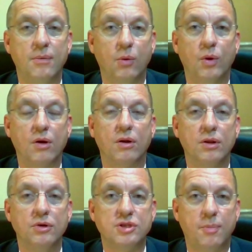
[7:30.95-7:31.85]
that we're going to
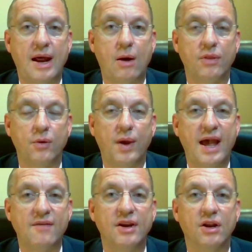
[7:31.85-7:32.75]
lose the power that we
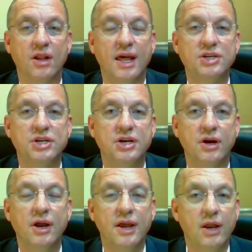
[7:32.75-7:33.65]
have in an election
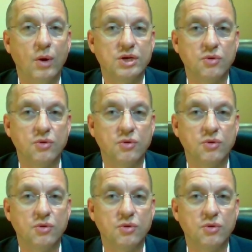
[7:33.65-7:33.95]
year in which,